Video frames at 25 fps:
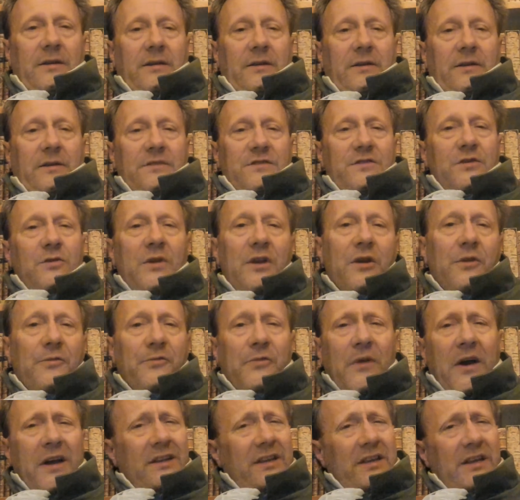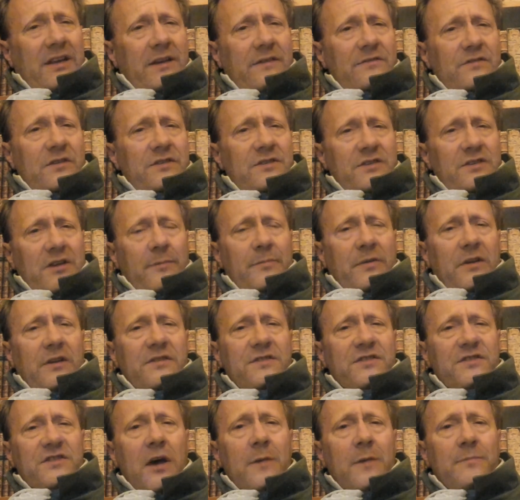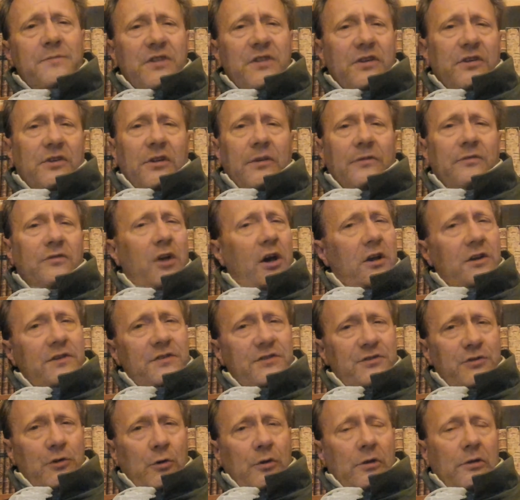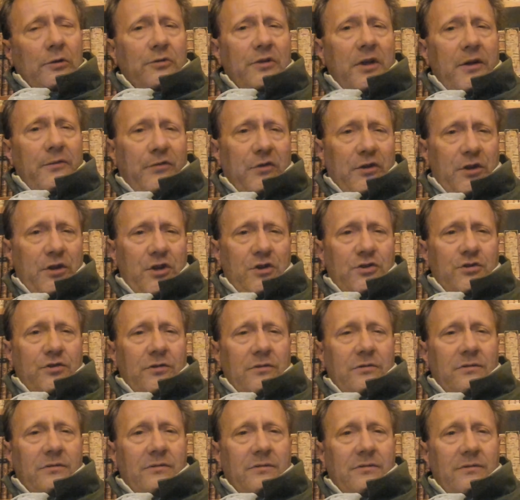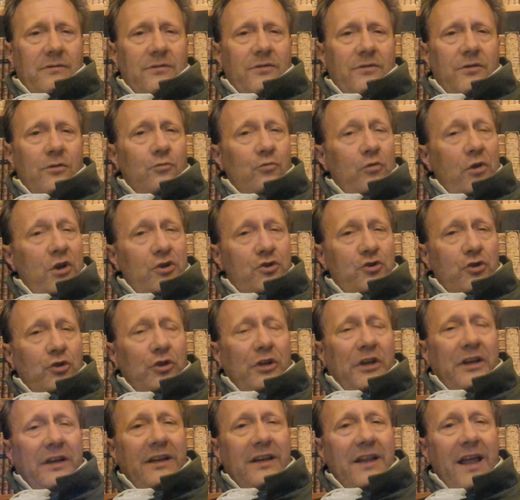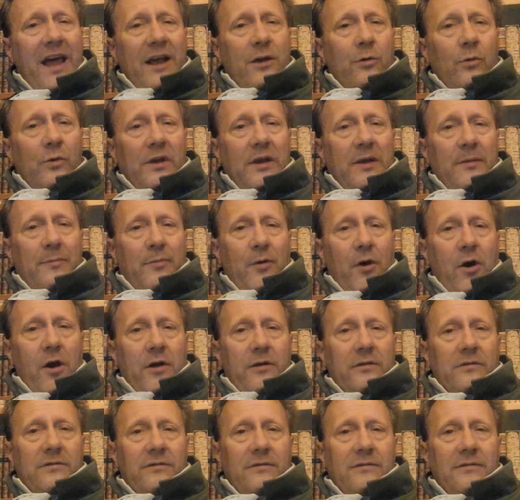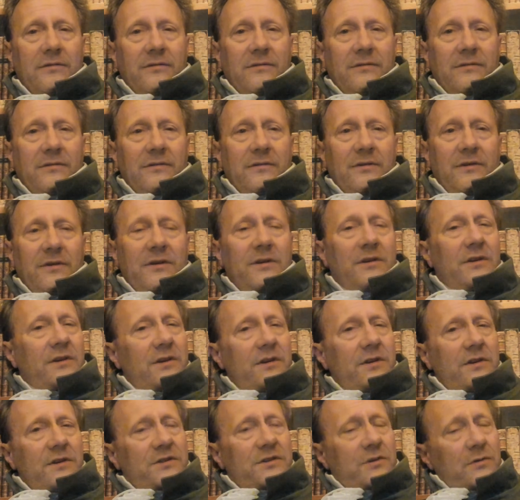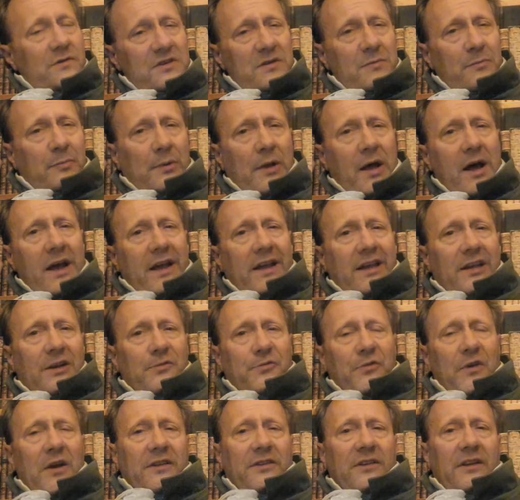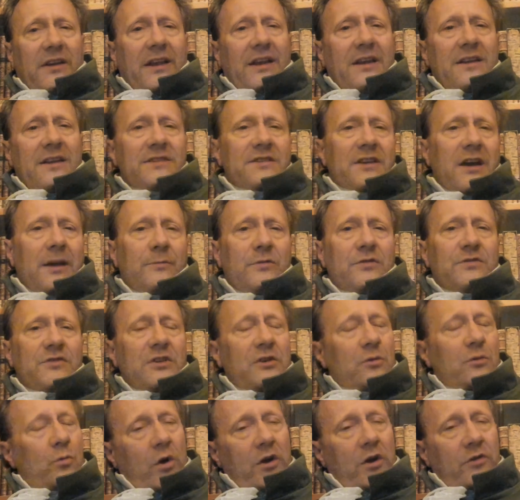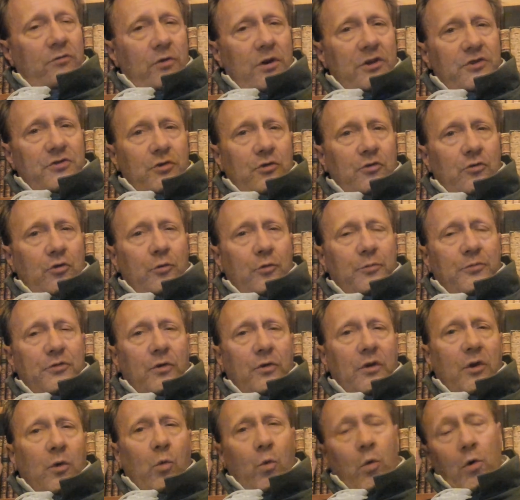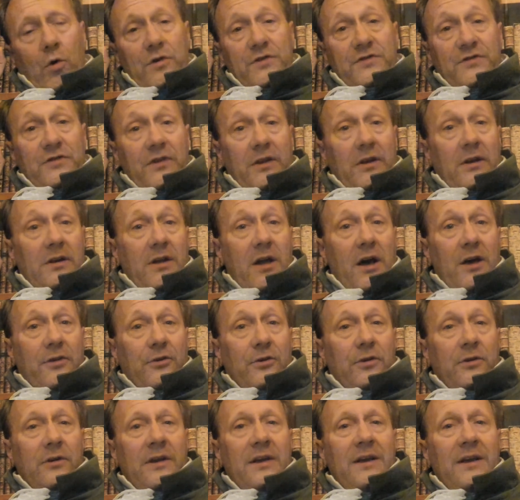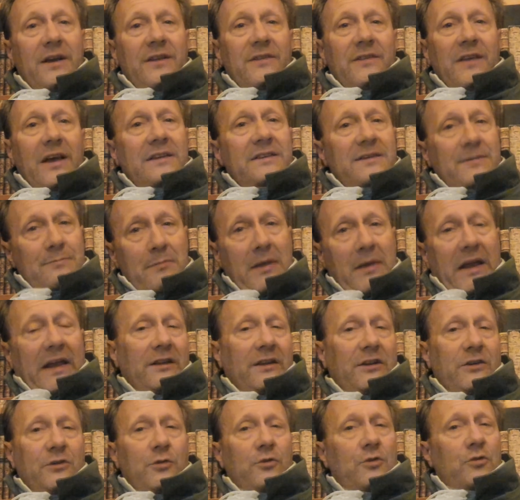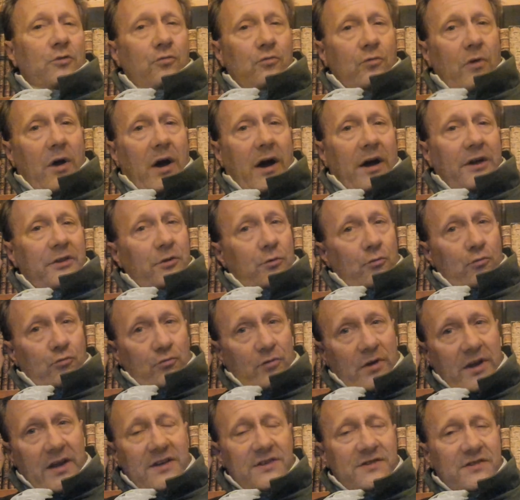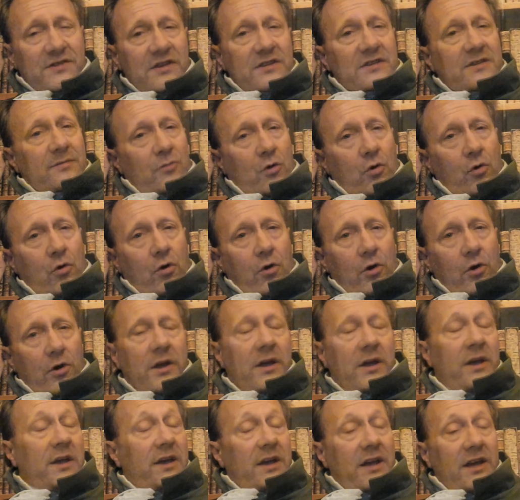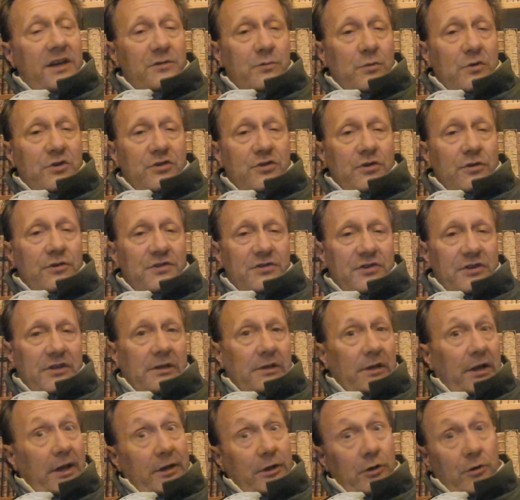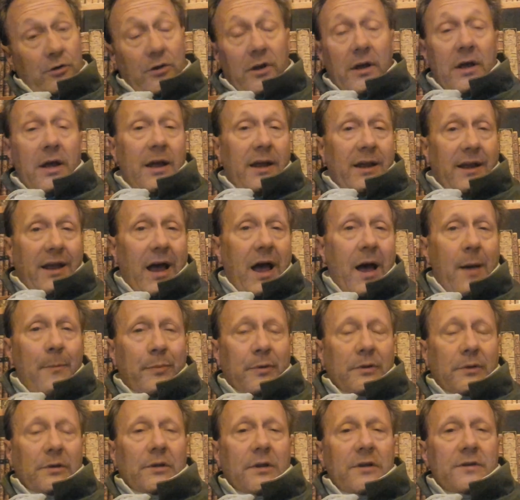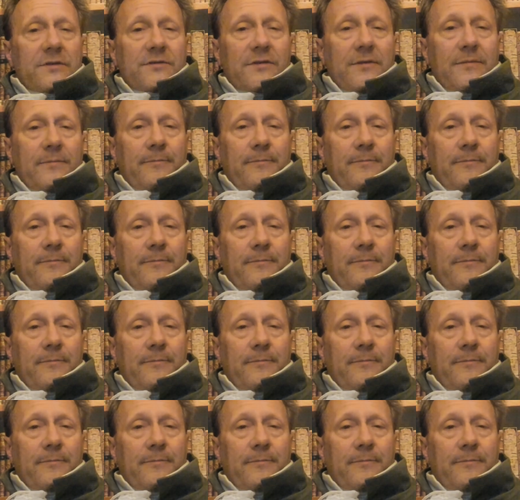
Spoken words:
So here finally he gives us something substantive, not a circular definition, the racial inequity part. So he's implying in effect that anytime you see one racial group doing worse than another, that's mainly due to either racism or, as we shall see later, capitalism.